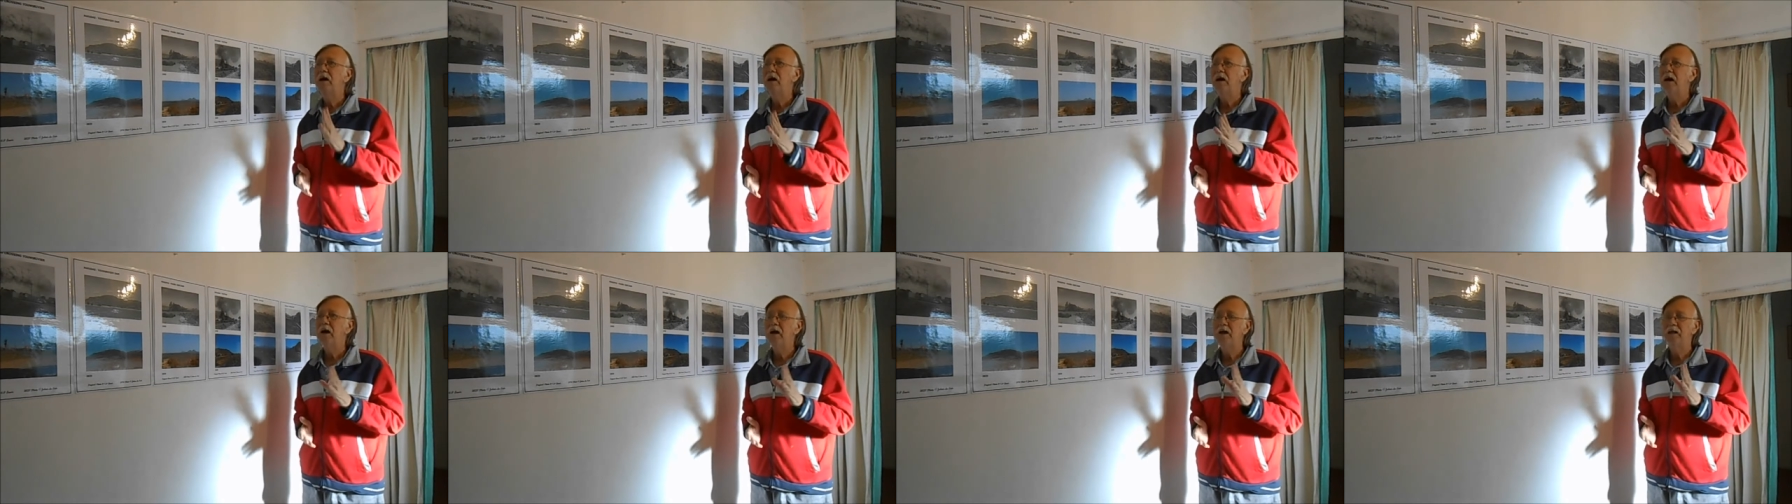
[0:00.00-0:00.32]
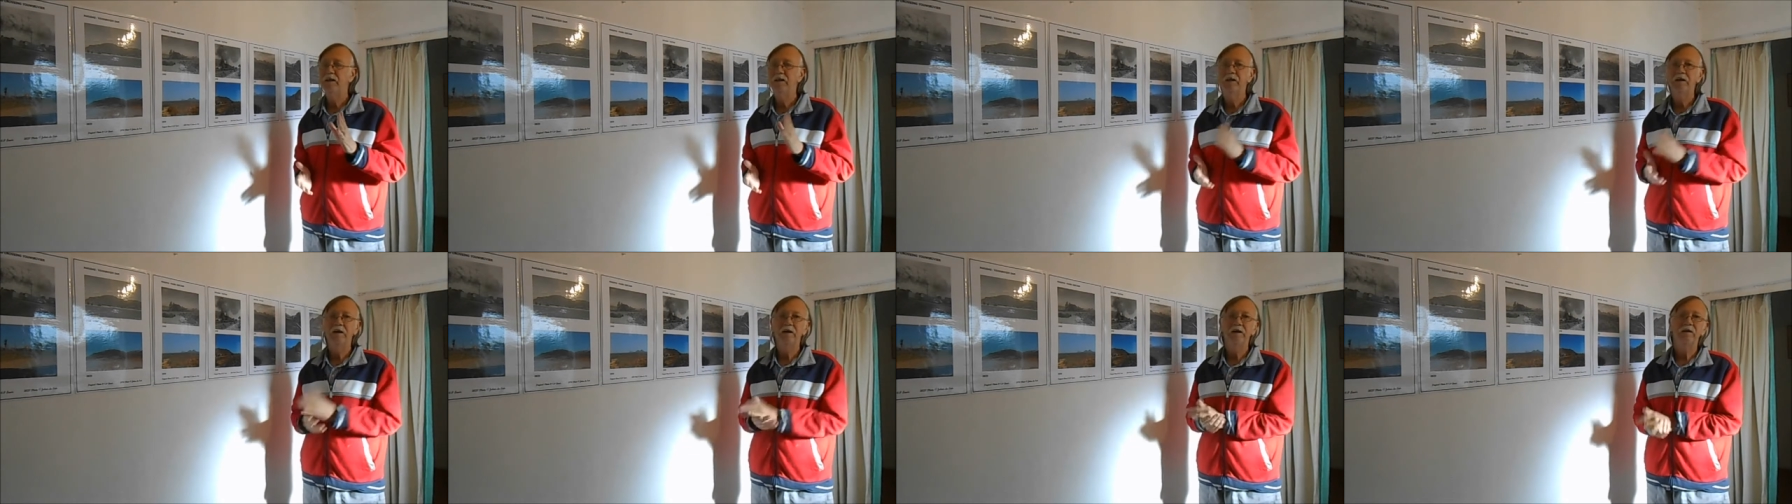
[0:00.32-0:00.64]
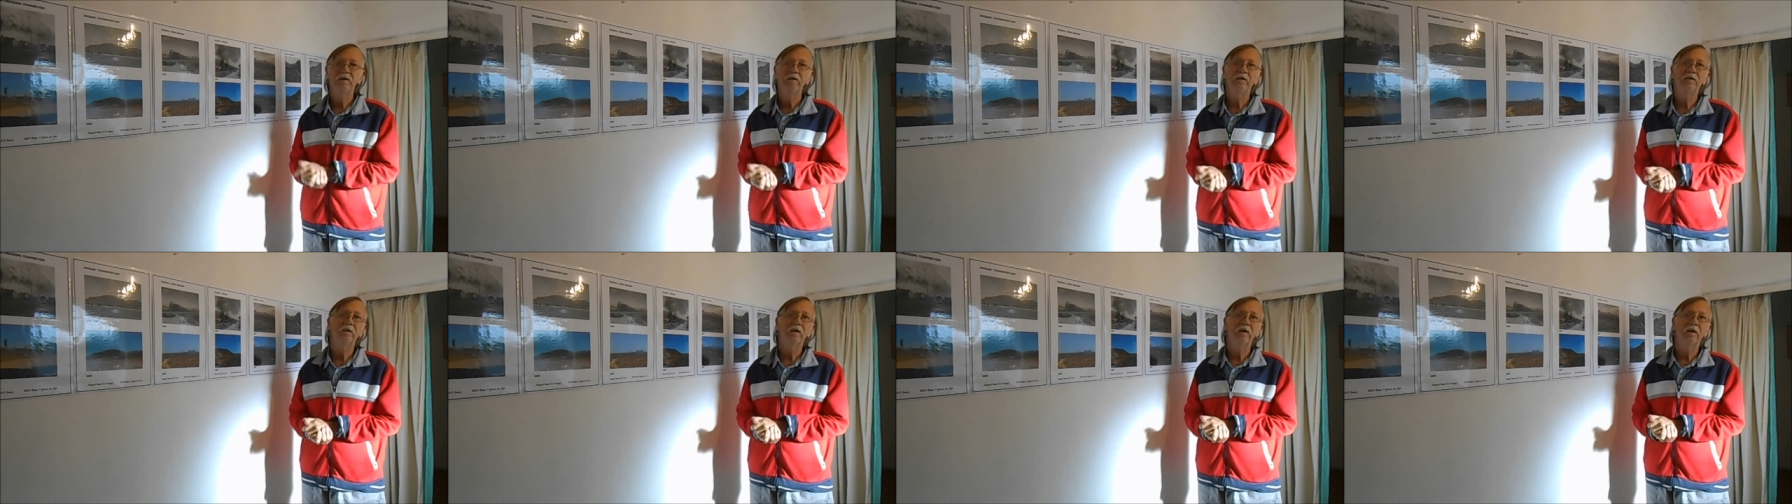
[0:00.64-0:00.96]
and
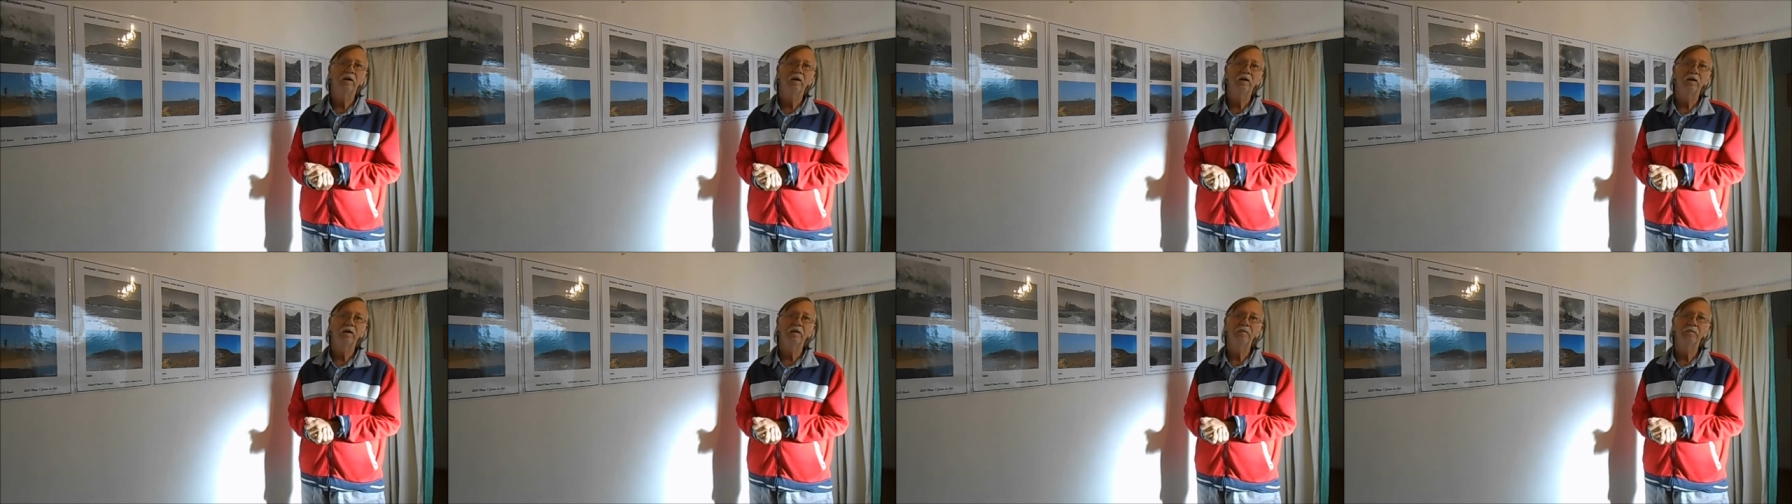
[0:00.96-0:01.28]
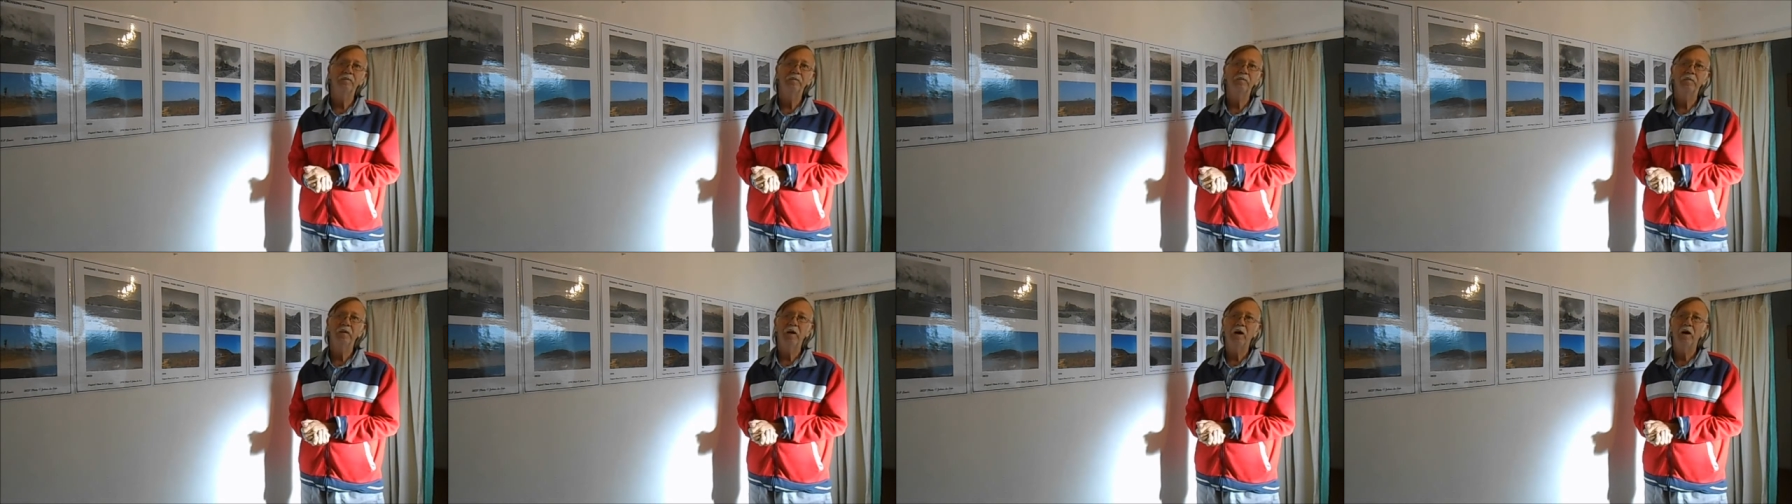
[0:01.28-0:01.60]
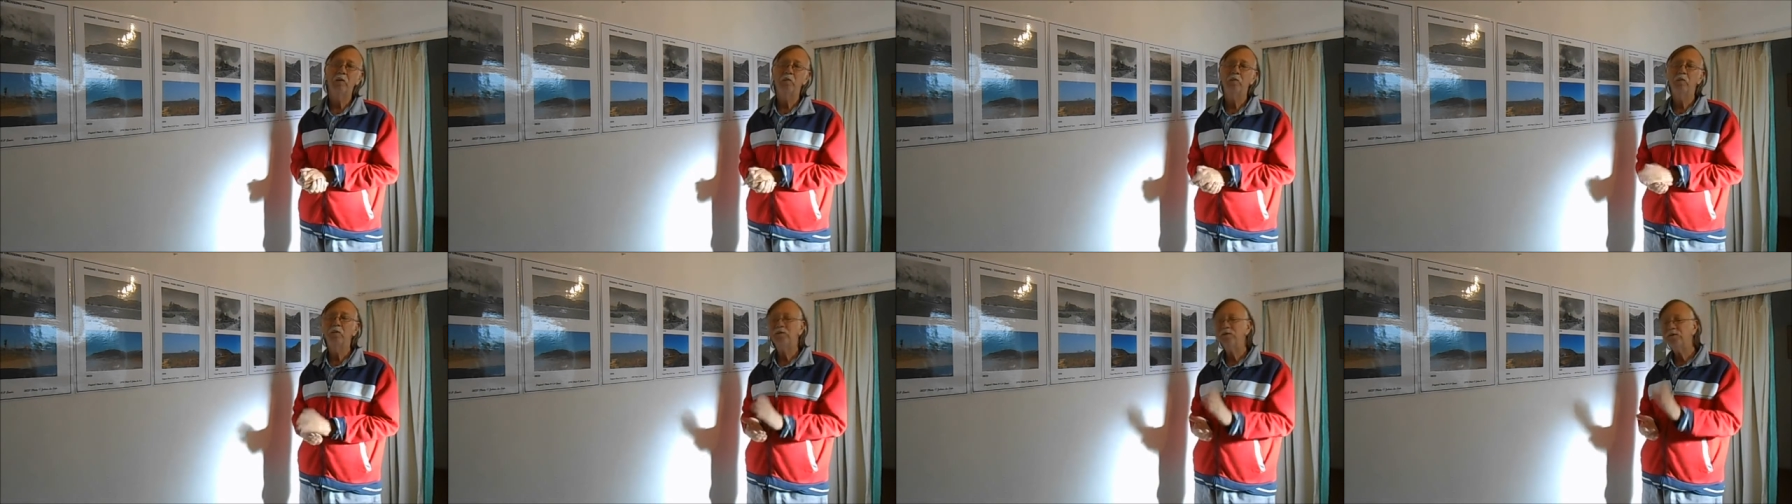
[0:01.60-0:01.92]
then
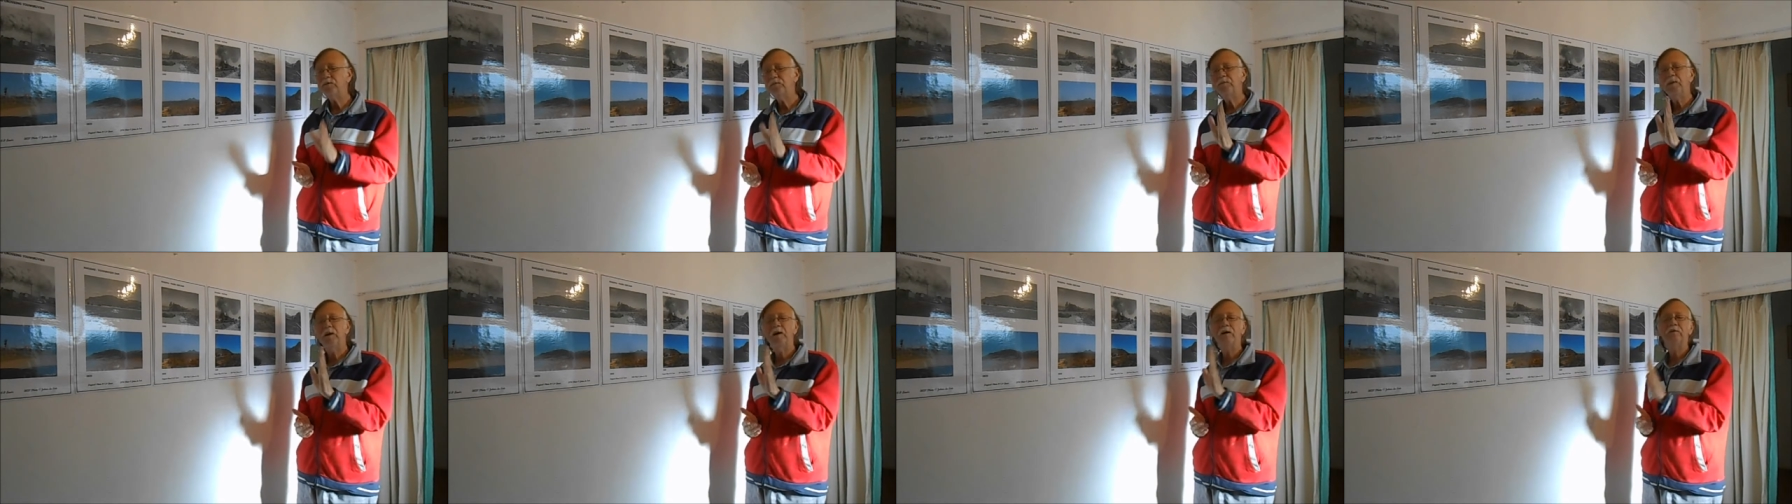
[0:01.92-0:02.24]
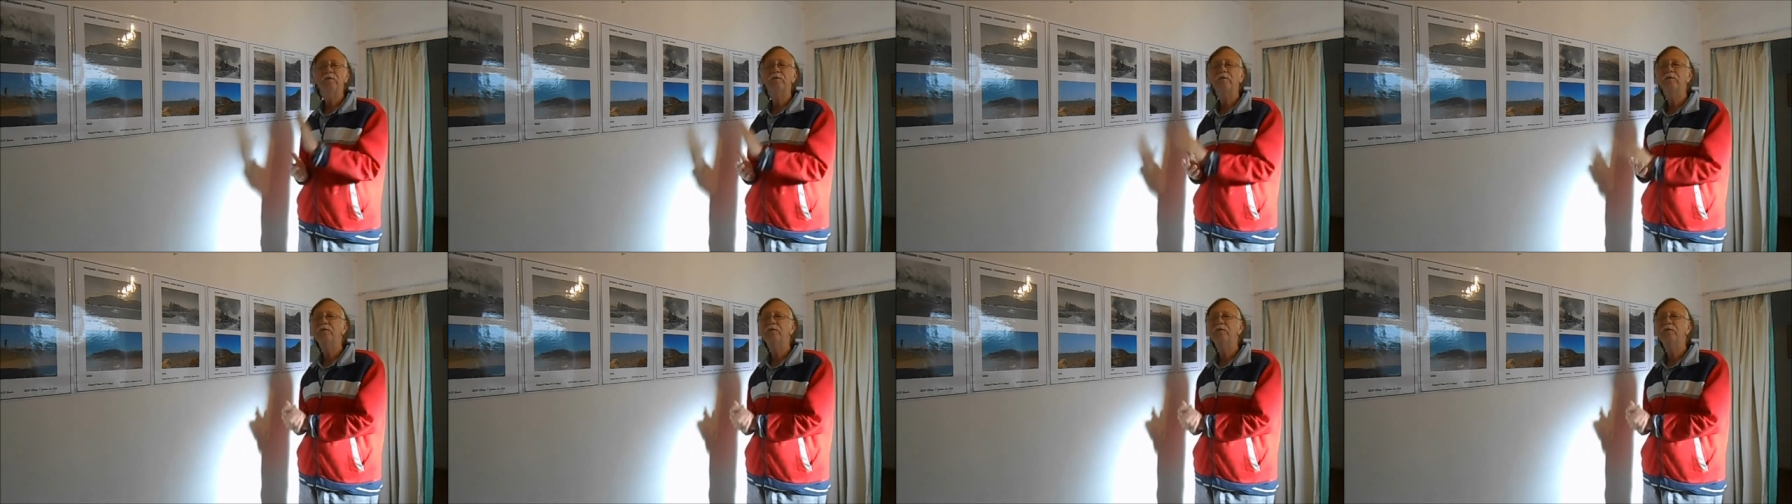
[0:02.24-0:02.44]
I was about